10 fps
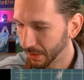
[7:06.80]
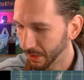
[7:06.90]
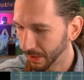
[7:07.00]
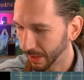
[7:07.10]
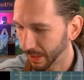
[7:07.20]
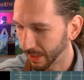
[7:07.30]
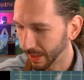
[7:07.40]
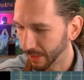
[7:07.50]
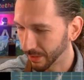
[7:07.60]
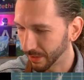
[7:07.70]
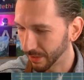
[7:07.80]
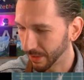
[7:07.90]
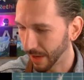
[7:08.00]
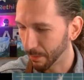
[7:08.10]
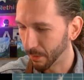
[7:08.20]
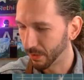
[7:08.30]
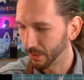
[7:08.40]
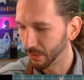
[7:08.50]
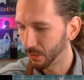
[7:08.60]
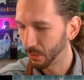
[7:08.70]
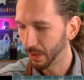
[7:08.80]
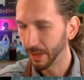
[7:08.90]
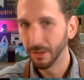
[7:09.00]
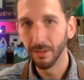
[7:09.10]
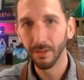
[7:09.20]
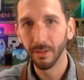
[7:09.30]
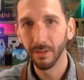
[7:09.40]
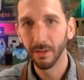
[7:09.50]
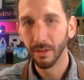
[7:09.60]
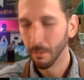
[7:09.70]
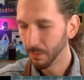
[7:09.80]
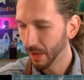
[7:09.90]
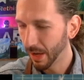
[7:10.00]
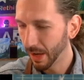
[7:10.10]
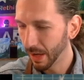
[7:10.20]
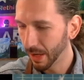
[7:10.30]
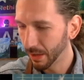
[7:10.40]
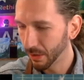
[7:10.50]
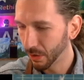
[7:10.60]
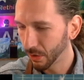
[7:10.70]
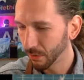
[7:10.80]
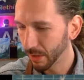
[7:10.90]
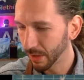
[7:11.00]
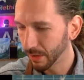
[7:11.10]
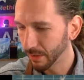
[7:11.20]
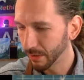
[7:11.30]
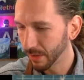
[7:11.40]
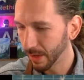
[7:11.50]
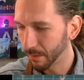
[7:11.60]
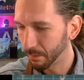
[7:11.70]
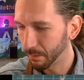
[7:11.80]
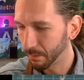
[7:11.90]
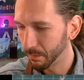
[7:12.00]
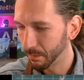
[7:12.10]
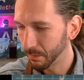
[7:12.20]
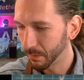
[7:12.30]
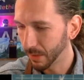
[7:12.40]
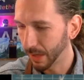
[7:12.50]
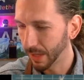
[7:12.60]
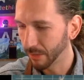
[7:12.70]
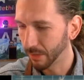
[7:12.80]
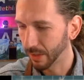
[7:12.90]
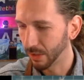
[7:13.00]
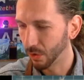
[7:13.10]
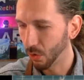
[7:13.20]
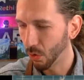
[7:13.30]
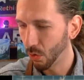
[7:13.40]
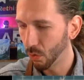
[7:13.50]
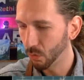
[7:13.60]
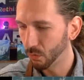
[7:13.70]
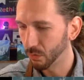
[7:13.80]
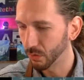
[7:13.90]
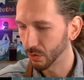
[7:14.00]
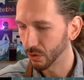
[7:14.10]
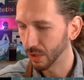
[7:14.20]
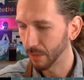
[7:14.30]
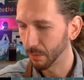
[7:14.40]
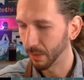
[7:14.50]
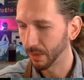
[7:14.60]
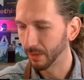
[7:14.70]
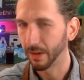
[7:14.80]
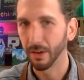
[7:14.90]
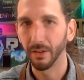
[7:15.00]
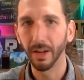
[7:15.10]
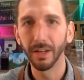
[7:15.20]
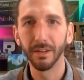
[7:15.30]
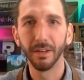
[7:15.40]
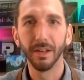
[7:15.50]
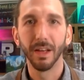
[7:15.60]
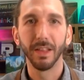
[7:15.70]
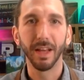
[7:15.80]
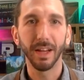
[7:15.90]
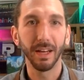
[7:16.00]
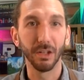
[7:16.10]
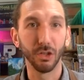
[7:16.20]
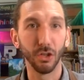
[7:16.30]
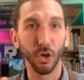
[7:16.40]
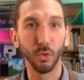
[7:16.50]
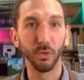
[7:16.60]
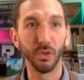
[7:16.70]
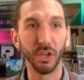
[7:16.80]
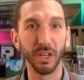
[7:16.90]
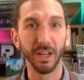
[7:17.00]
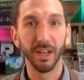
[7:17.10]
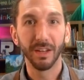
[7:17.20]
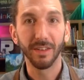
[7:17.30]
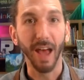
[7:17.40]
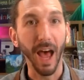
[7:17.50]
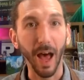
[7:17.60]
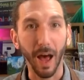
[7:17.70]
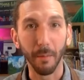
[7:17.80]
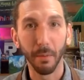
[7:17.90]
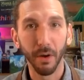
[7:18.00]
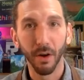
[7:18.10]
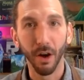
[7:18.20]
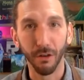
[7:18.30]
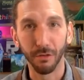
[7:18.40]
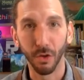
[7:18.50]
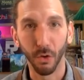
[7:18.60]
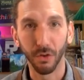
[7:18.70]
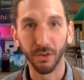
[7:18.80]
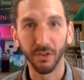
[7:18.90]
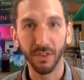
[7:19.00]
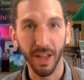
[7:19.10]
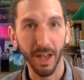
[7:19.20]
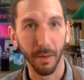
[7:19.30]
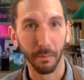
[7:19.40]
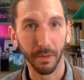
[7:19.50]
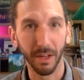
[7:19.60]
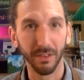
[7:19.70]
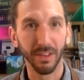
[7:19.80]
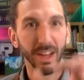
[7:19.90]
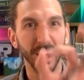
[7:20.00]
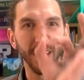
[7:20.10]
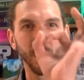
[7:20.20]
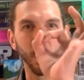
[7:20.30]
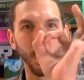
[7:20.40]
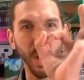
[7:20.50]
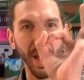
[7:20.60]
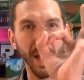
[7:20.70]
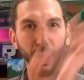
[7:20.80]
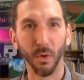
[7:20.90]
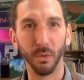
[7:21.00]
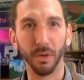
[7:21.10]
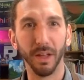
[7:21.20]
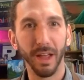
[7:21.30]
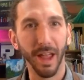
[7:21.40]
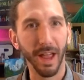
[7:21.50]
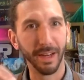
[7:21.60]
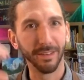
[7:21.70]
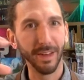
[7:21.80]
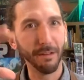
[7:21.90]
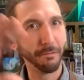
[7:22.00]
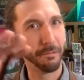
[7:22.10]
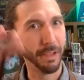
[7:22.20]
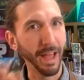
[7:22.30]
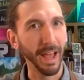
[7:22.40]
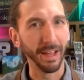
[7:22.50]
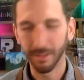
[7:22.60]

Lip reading: that connects the top of these two lines, and a curved line on the top. Kind of like an oval shape right there, right? That kind of shows the top of your stem because it's round and it's not flat.